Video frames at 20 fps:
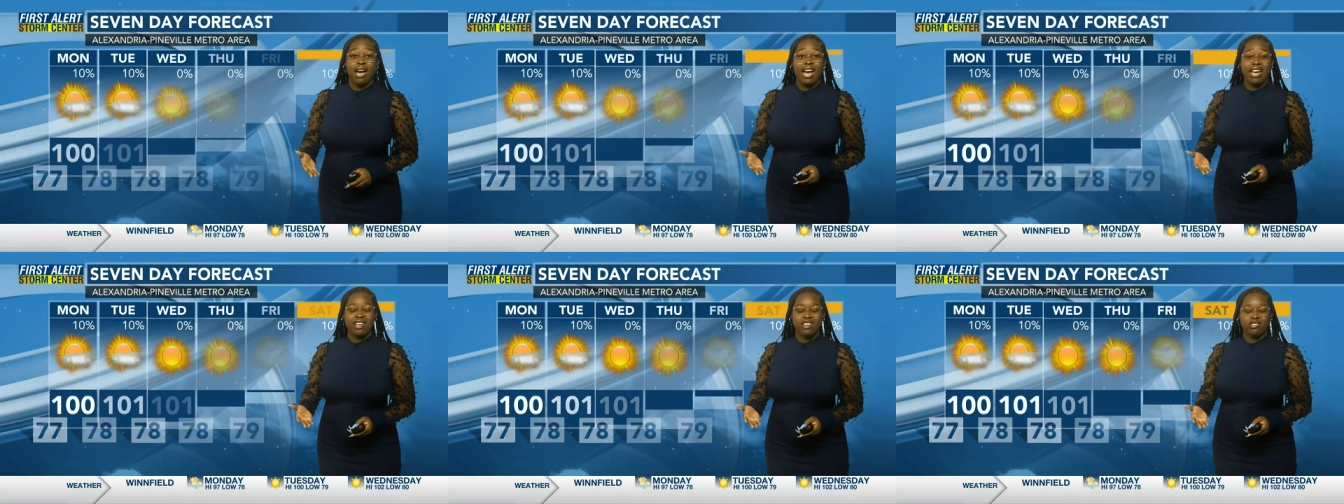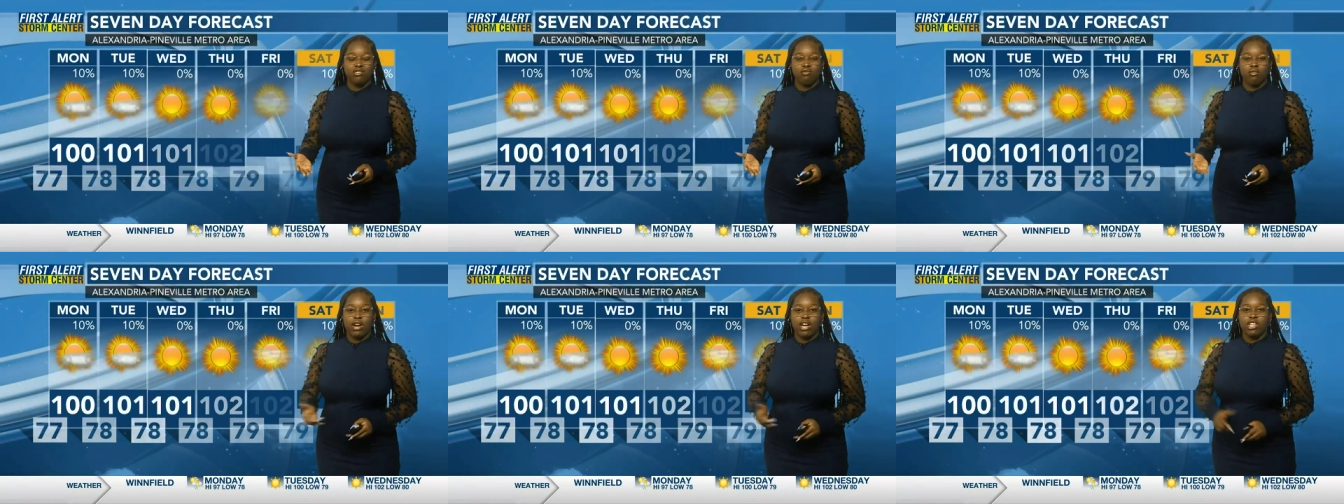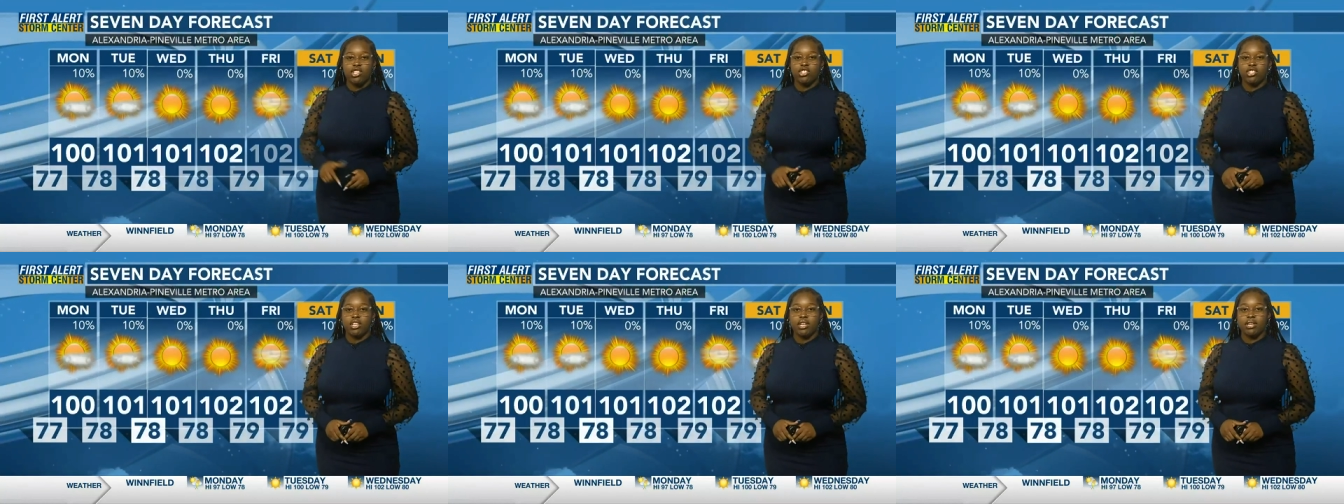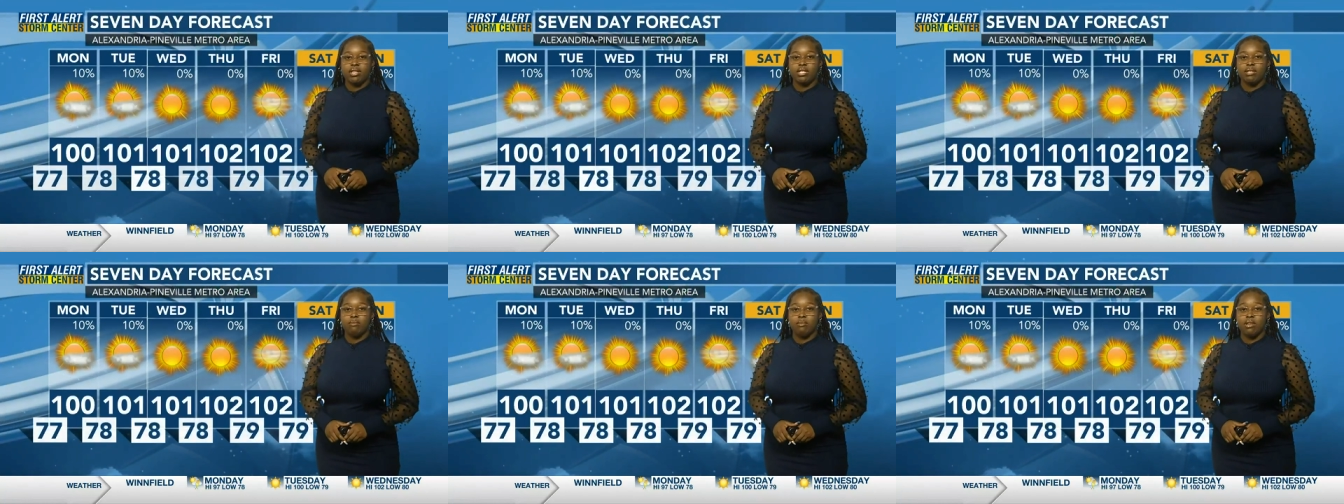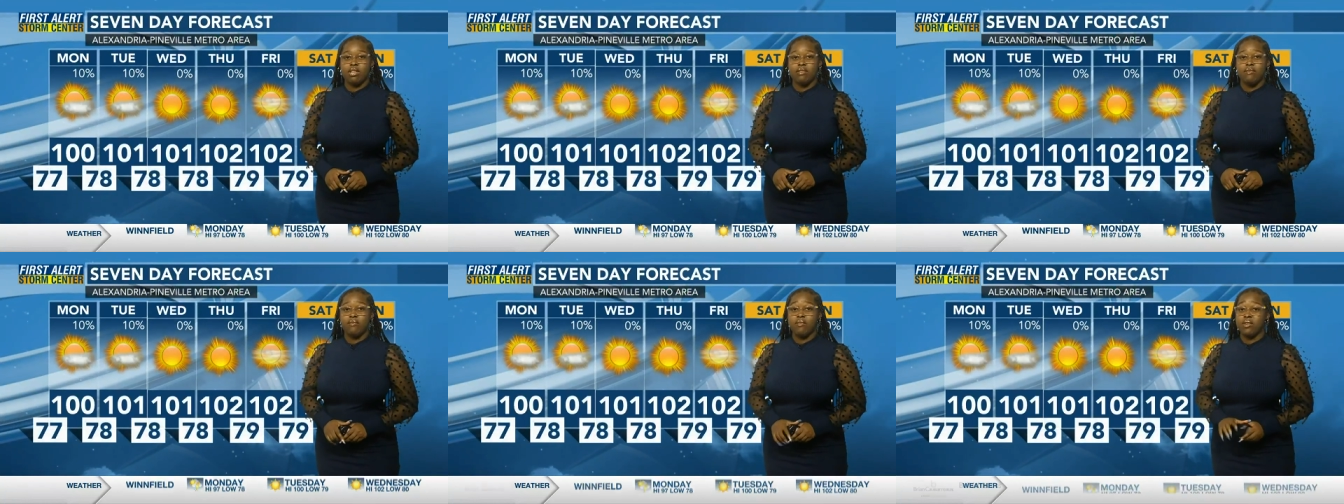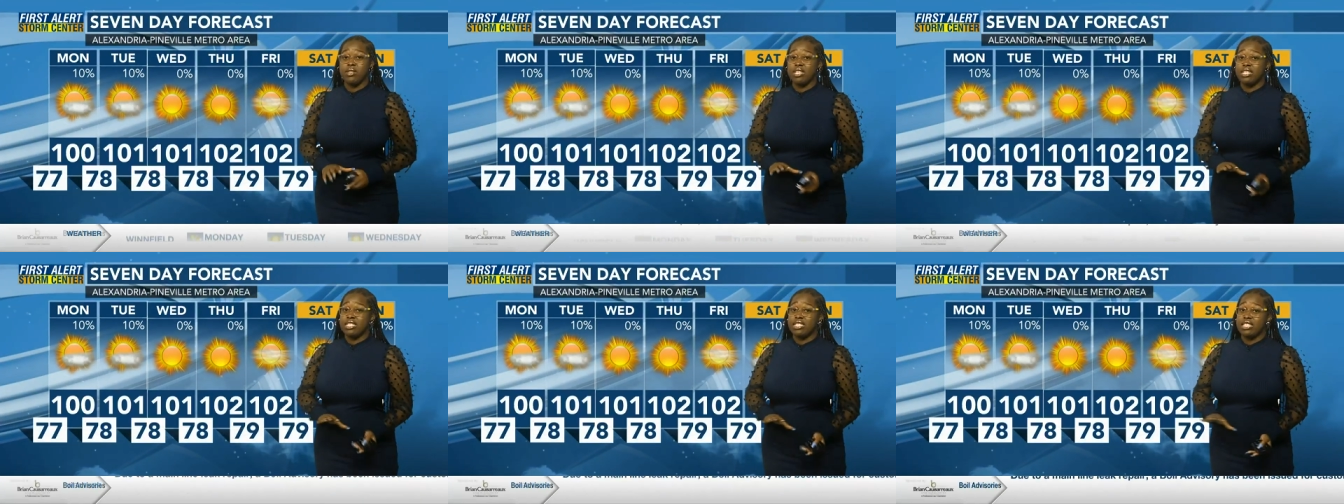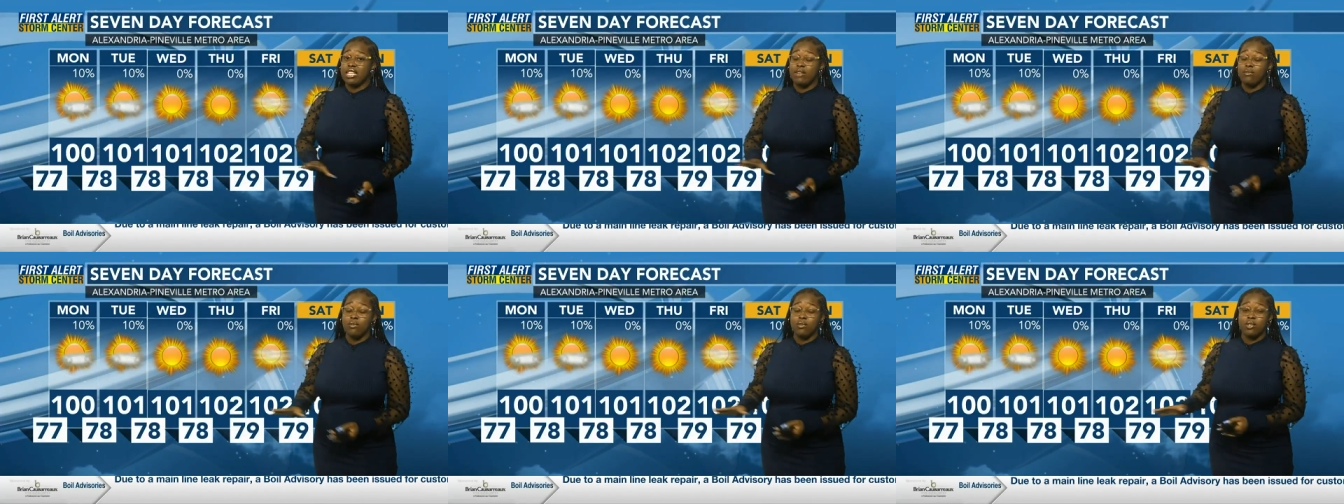highest rain chance. But for the
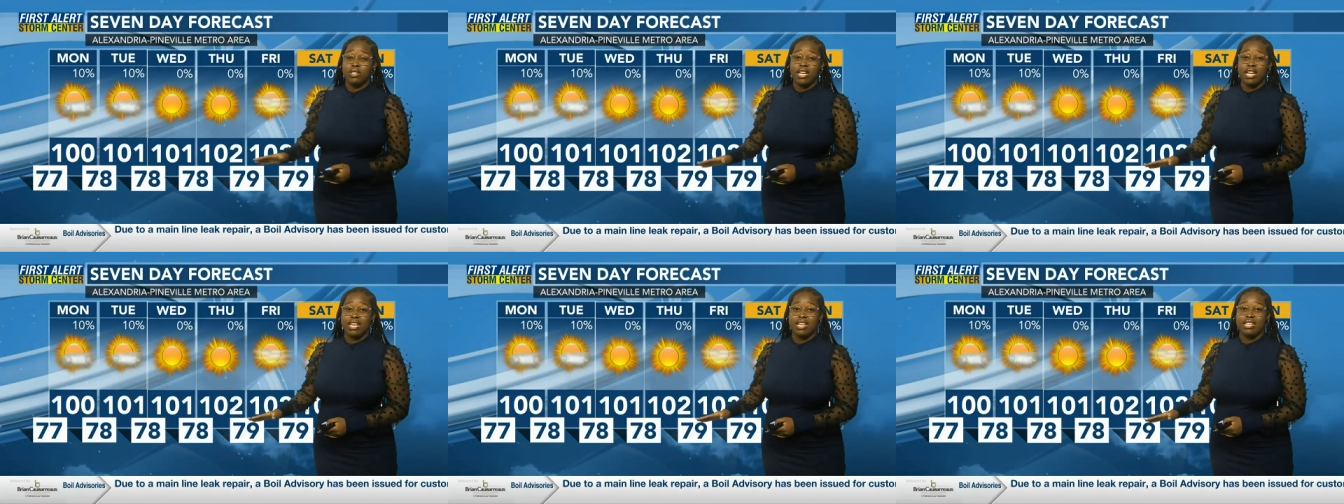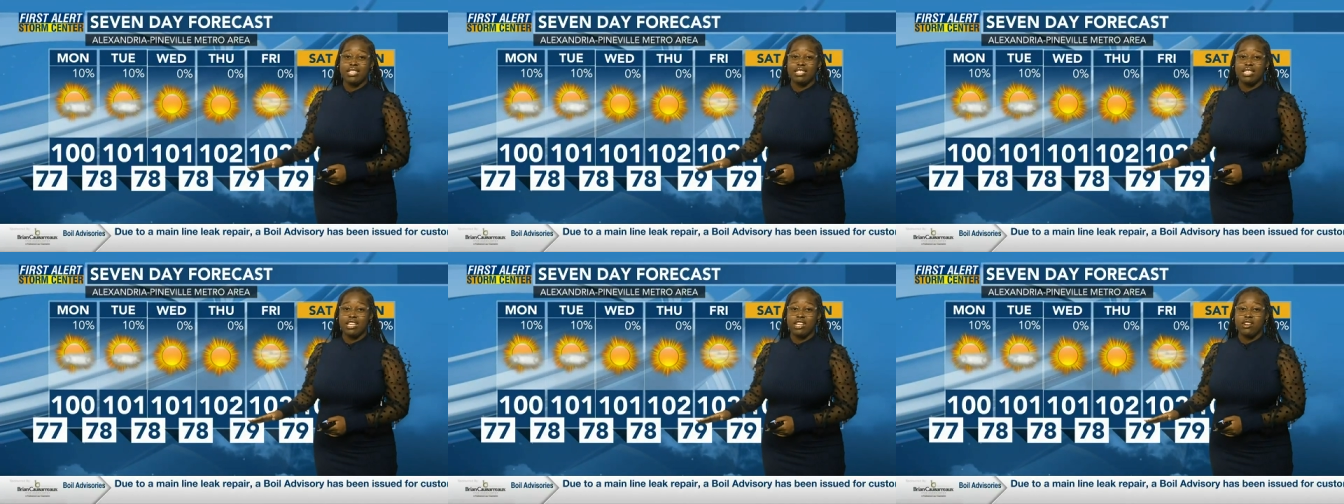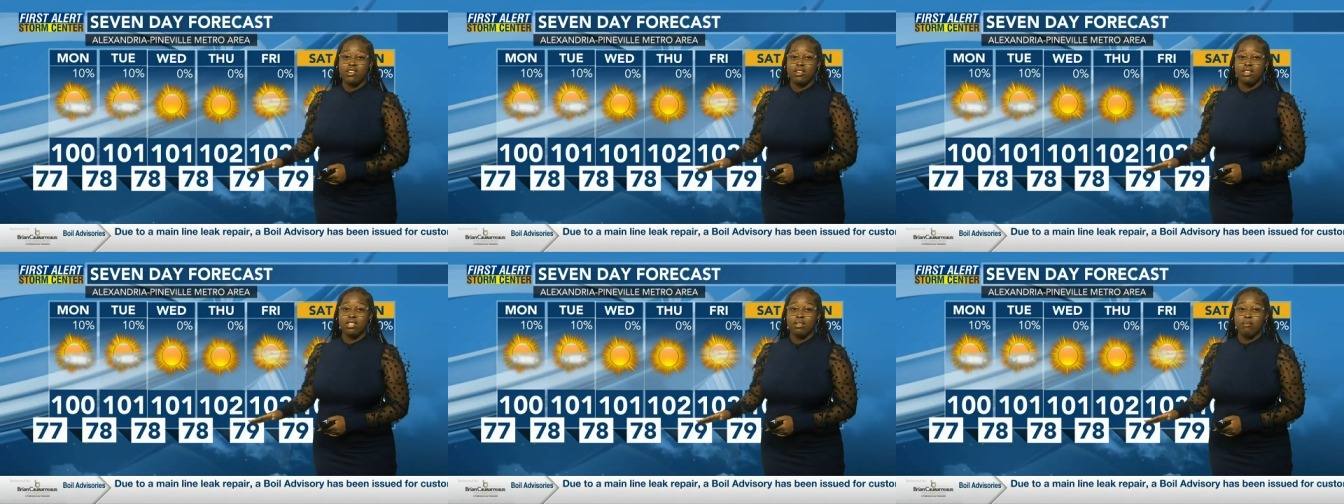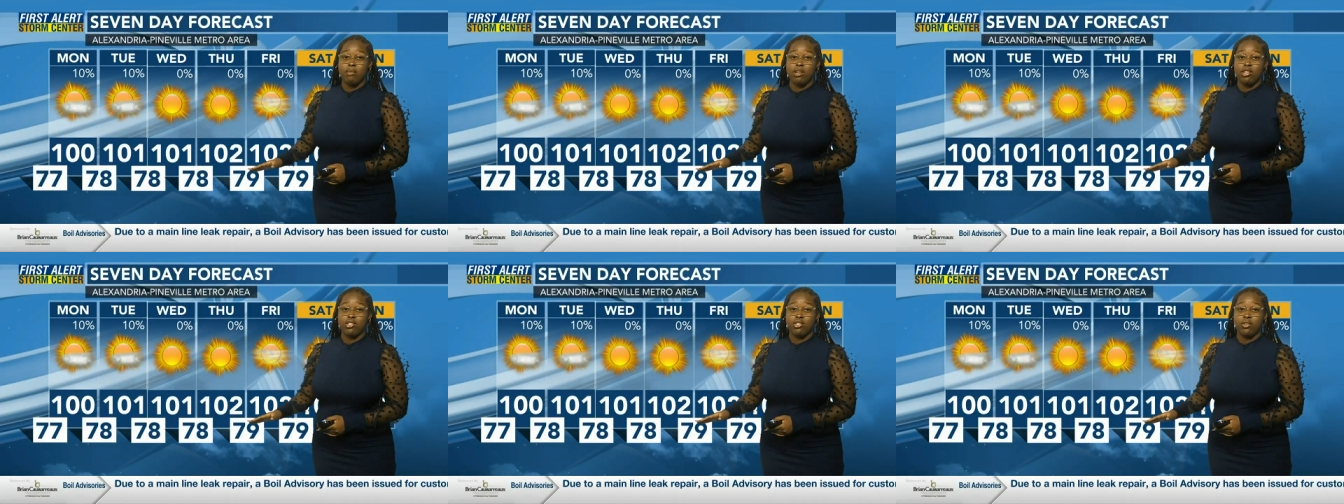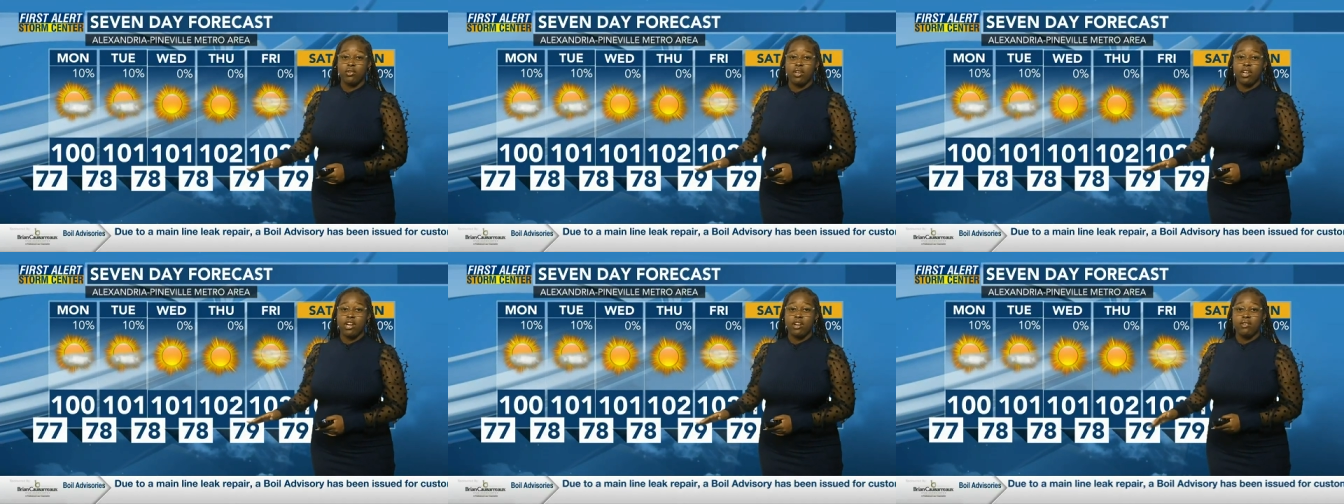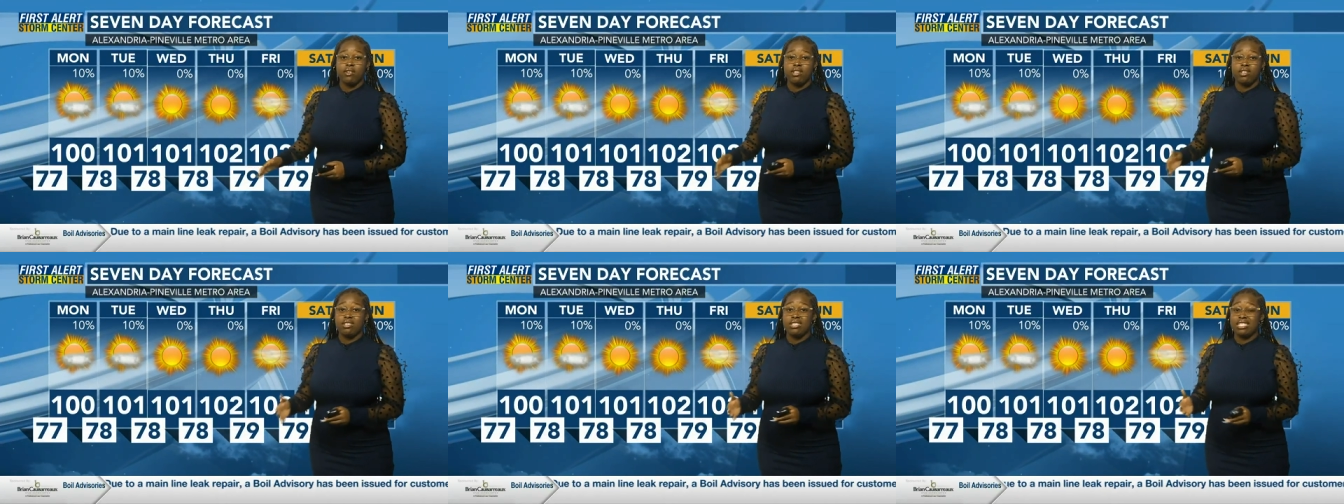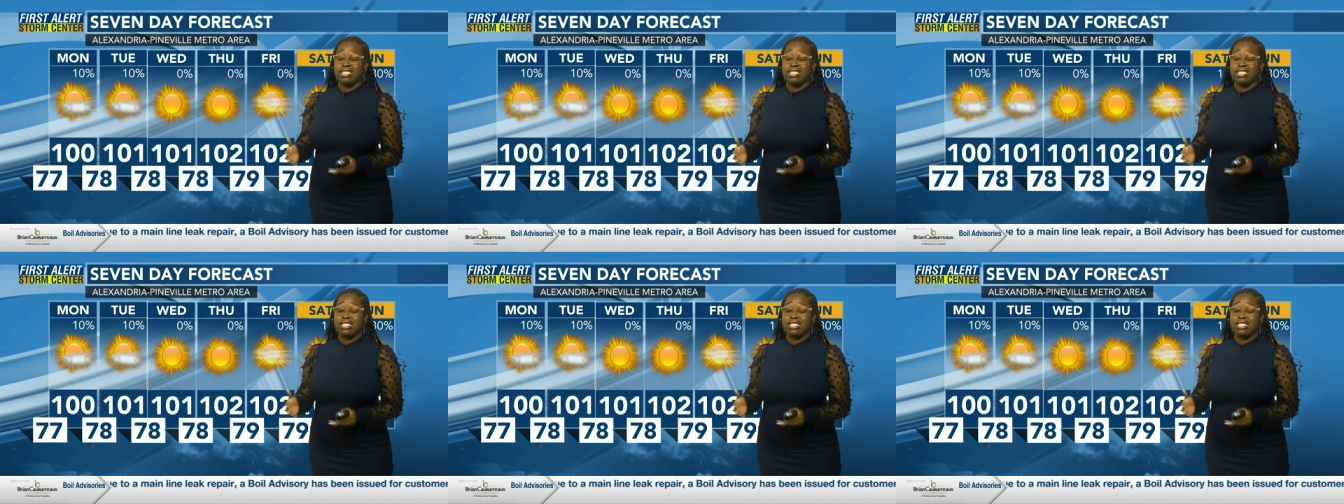several days here in the metro area,